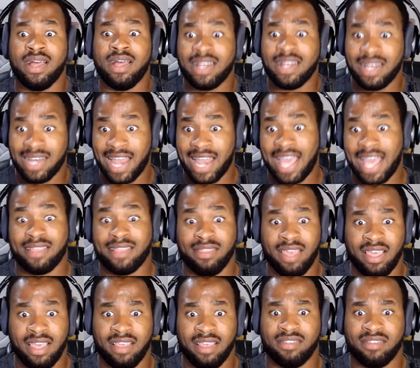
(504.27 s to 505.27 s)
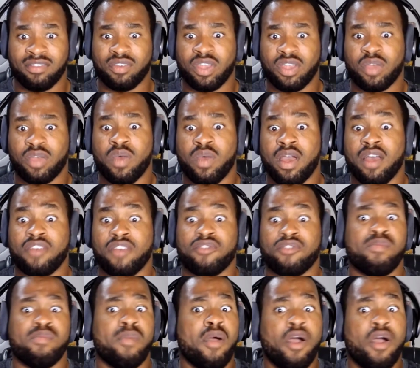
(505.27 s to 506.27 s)
like this
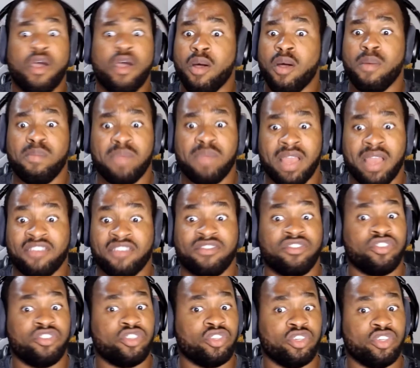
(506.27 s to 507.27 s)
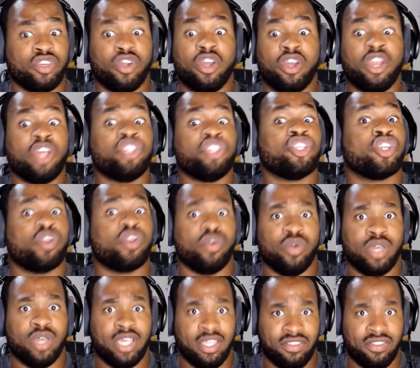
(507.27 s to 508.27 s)
requires more complex
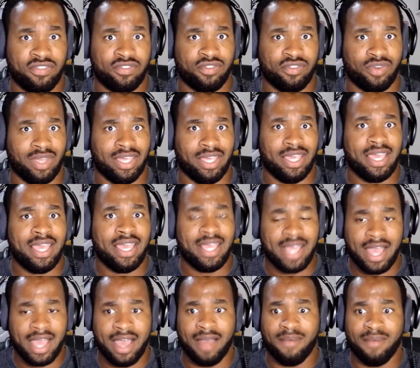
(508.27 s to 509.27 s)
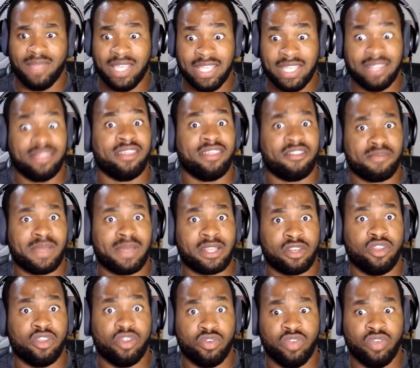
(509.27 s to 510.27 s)
geological history in this
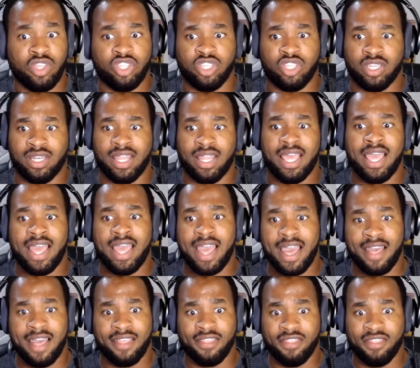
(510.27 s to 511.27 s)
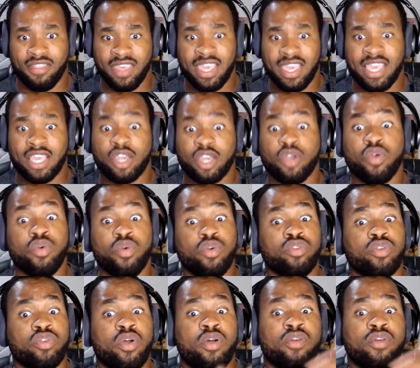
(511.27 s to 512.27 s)
particular region, and they
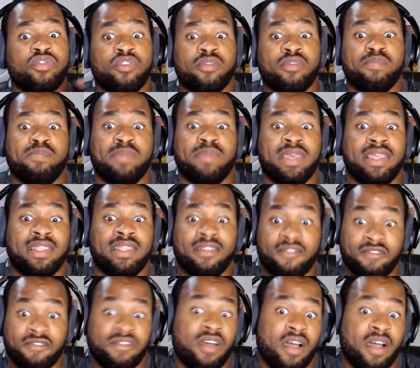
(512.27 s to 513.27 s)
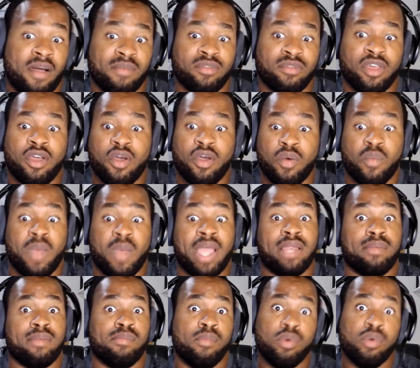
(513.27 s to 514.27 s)
could also be formed
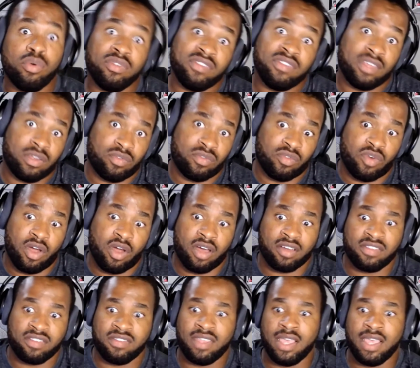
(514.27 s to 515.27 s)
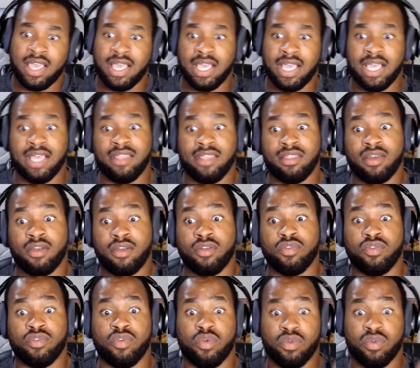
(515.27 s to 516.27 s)
when molten rocks either
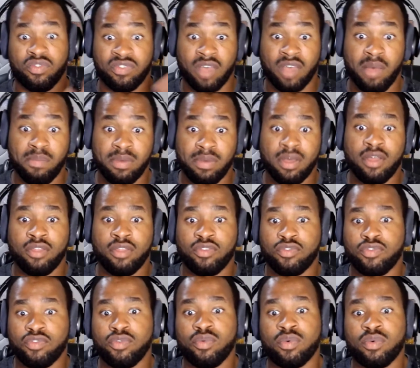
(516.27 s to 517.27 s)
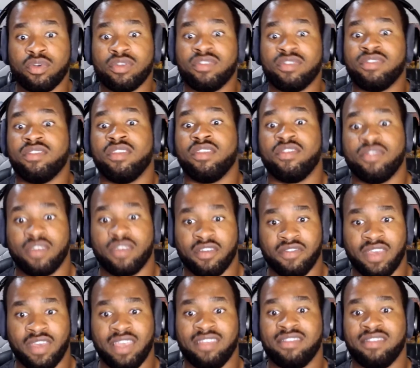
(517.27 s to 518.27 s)
rose up towards the
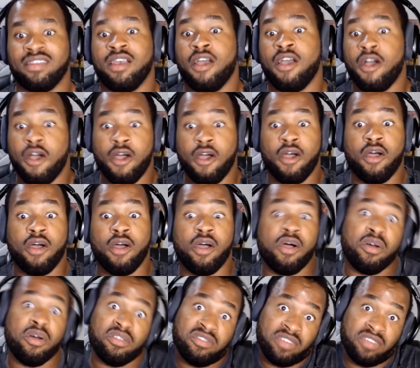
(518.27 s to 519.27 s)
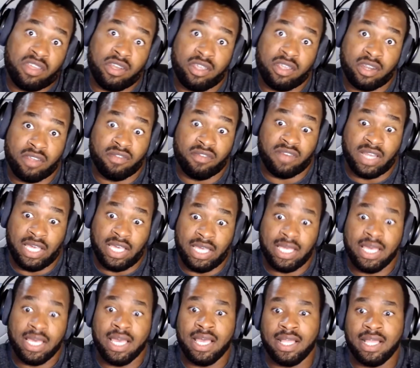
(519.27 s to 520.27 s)
surface, or
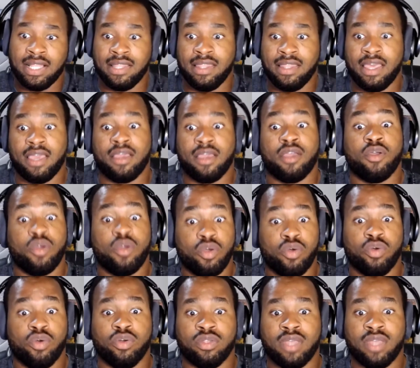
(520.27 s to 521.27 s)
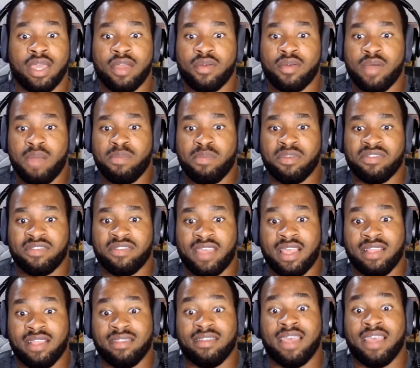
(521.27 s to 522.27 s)
alternatively they could
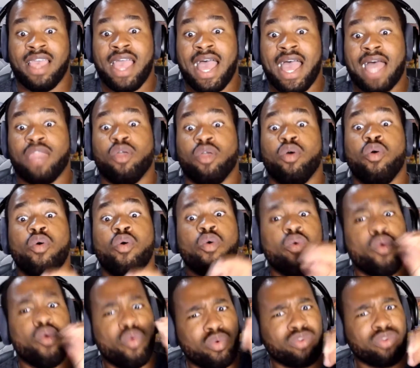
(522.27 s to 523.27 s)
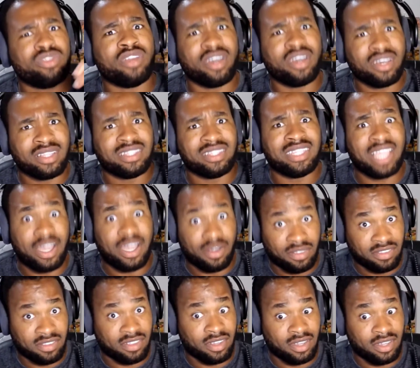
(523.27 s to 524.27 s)
represent an older
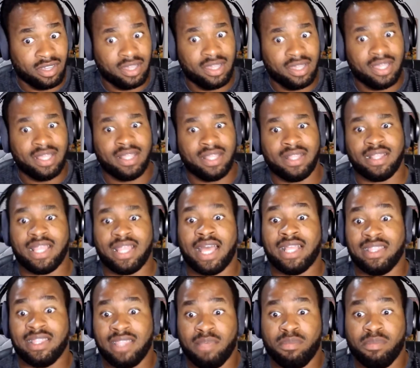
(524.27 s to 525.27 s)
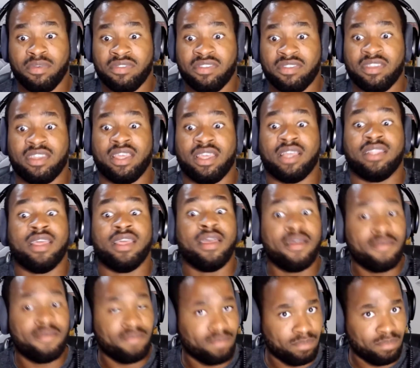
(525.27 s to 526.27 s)
delta that deposited
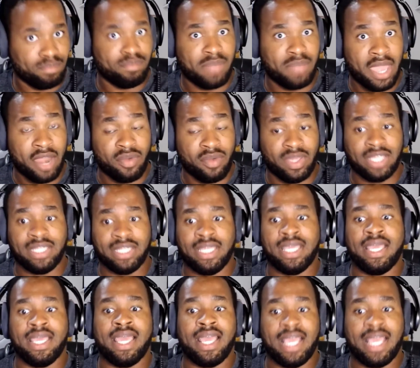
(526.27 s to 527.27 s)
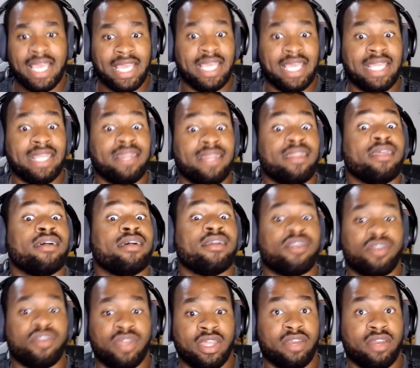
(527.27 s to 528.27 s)
buried in the
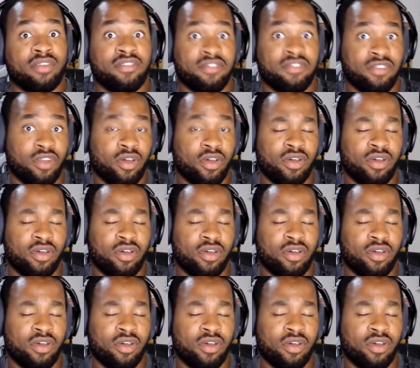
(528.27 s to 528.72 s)
crater floor.